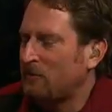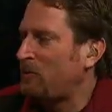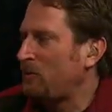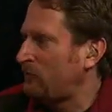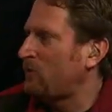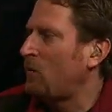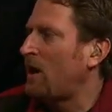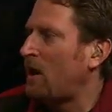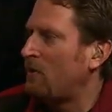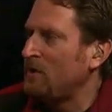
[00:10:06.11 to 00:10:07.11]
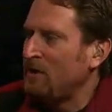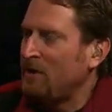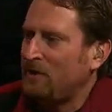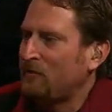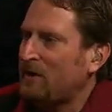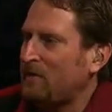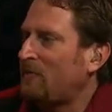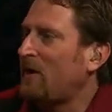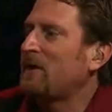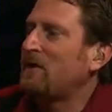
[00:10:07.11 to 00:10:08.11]
as opposed to WoW is like
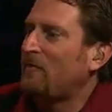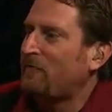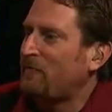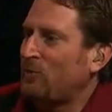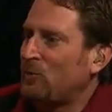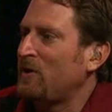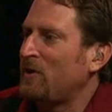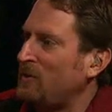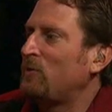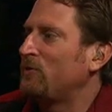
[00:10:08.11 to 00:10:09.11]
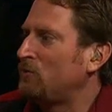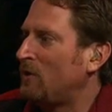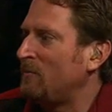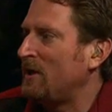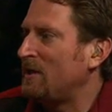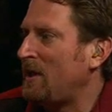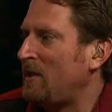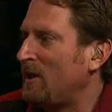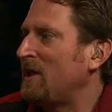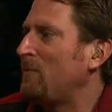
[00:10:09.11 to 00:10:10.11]
if 3 other people join my
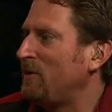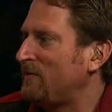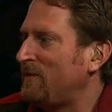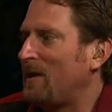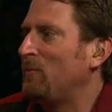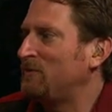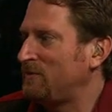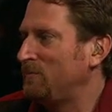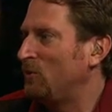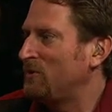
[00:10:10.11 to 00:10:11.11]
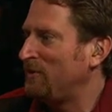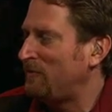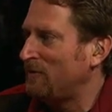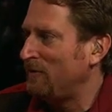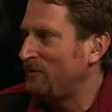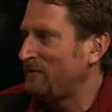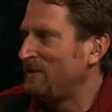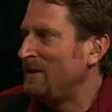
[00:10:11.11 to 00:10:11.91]
game gets that much more difficult.